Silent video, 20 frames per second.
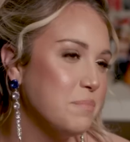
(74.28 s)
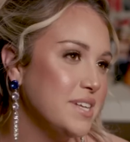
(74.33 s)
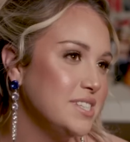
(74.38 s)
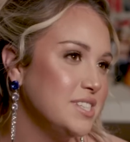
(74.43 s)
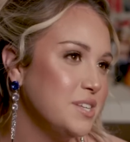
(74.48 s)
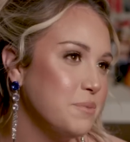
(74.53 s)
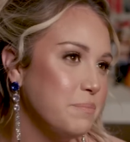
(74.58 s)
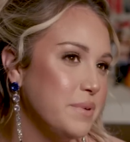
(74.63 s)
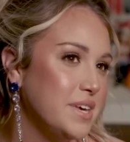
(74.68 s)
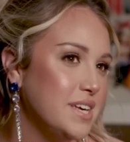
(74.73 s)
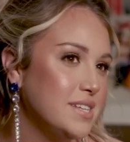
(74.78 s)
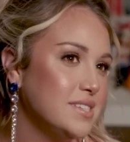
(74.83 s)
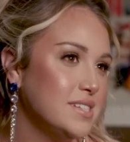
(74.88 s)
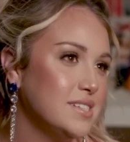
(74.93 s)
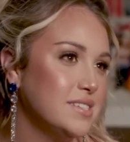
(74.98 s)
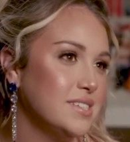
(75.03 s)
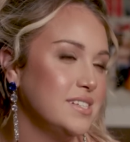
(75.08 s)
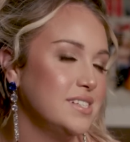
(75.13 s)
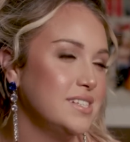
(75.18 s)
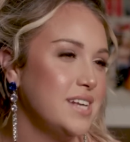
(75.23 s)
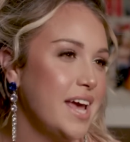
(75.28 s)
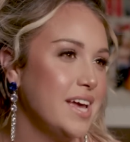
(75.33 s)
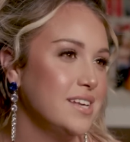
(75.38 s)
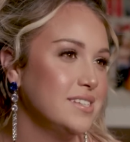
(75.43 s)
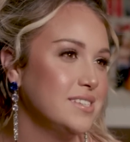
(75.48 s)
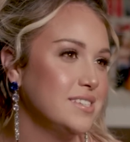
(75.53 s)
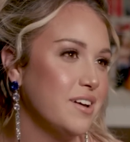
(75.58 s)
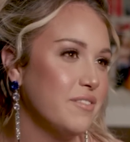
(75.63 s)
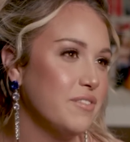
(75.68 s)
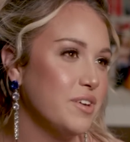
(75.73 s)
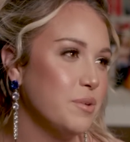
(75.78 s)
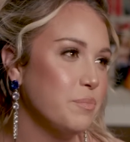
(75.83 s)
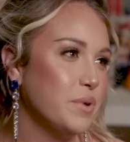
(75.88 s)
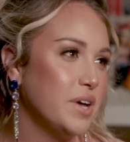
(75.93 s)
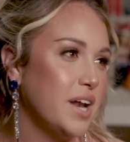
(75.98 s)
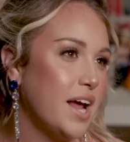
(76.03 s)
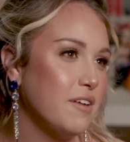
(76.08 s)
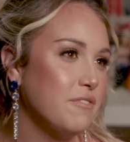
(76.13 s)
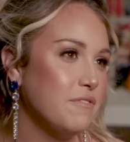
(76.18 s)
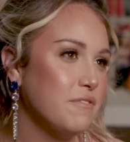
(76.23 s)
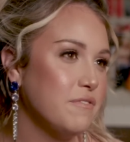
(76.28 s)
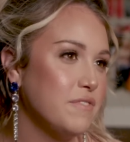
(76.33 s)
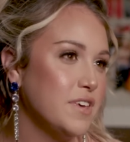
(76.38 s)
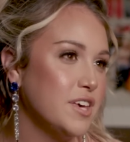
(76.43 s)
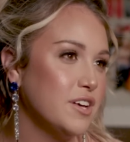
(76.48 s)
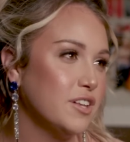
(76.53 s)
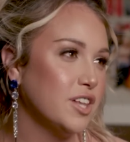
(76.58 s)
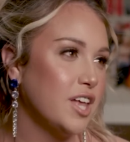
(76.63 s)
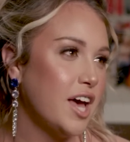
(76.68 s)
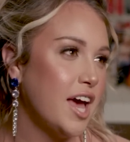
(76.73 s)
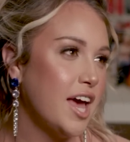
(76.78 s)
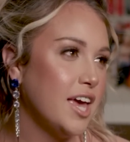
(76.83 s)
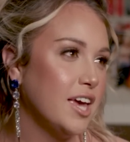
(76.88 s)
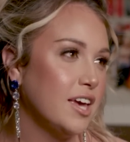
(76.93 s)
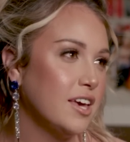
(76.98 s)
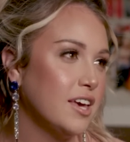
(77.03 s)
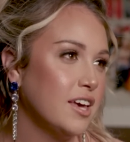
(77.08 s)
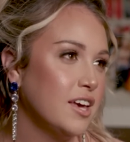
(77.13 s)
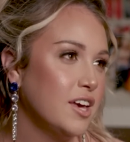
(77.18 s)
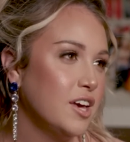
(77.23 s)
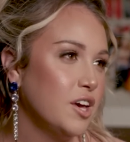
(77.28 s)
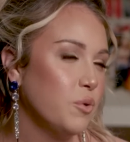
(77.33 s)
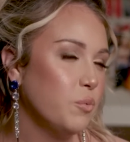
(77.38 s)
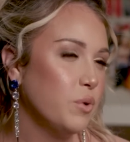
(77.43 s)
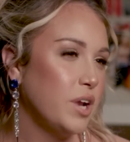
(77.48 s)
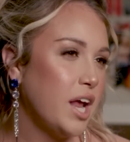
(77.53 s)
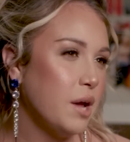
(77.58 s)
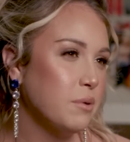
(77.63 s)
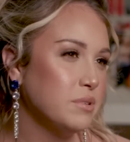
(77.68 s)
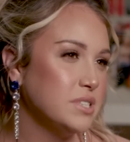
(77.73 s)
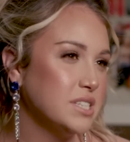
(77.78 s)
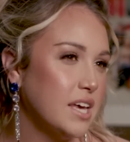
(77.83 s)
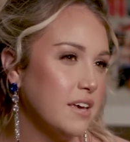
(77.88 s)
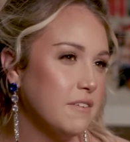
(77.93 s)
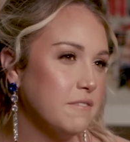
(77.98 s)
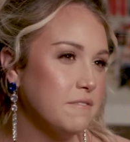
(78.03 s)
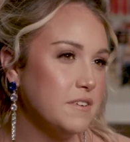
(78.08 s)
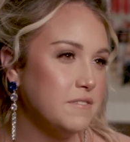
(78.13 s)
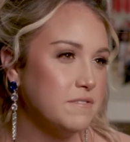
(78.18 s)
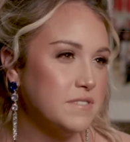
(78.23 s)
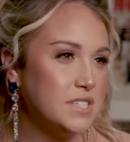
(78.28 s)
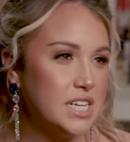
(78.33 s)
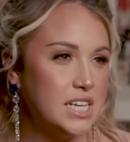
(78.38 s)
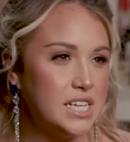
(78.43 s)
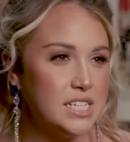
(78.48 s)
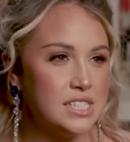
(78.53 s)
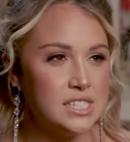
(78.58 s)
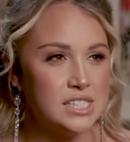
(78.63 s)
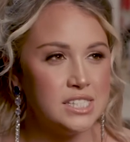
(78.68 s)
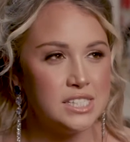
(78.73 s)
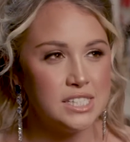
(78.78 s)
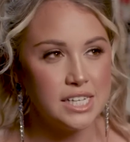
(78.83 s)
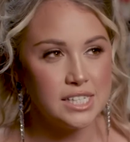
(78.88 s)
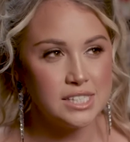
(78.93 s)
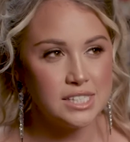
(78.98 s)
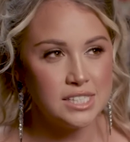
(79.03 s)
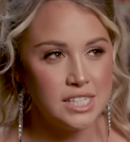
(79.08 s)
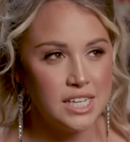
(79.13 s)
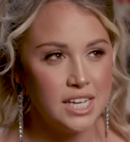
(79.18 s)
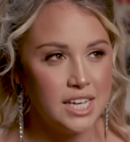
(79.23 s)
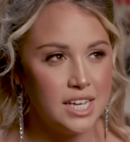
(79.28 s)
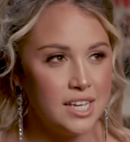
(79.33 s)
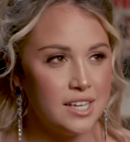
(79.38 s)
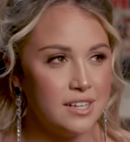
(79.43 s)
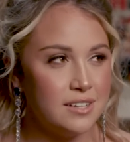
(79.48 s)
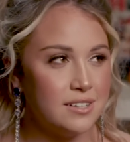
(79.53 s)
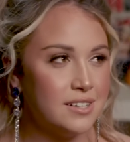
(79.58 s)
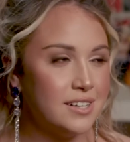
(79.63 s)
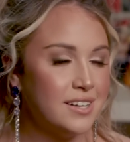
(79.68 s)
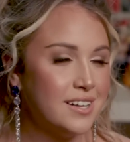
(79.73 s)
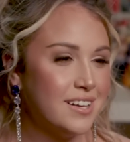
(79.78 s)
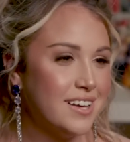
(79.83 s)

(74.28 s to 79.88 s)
bits and pieces and tastes of it, but I feel like when I was like 15, 16,